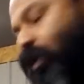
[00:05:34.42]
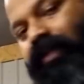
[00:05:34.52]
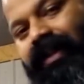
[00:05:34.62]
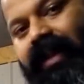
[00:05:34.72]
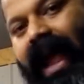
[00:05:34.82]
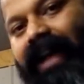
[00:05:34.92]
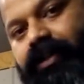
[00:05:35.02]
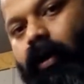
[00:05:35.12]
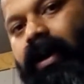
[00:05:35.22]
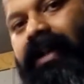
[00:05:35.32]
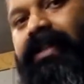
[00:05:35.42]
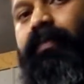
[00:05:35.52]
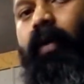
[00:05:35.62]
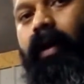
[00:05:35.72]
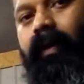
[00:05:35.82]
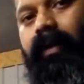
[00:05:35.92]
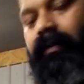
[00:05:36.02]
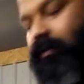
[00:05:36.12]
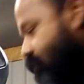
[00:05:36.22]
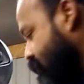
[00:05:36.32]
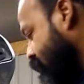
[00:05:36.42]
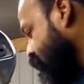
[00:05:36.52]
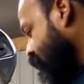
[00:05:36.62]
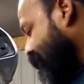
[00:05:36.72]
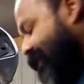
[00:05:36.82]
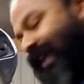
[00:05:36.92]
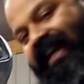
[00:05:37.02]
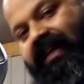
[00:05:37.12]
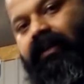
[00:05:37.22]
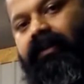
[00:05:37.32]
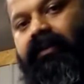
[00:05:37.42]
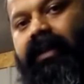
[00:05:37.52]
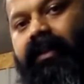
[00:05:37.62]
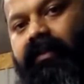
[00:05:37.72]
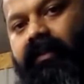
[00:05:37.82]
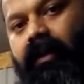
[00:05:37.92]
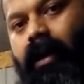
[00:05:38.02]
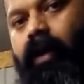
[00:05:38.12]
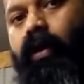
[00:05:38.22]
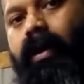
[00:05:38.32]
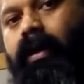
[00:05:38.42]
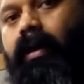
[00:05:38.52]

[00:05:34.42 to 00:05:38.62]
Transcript: you see the actual oil, it's more thick. There's a good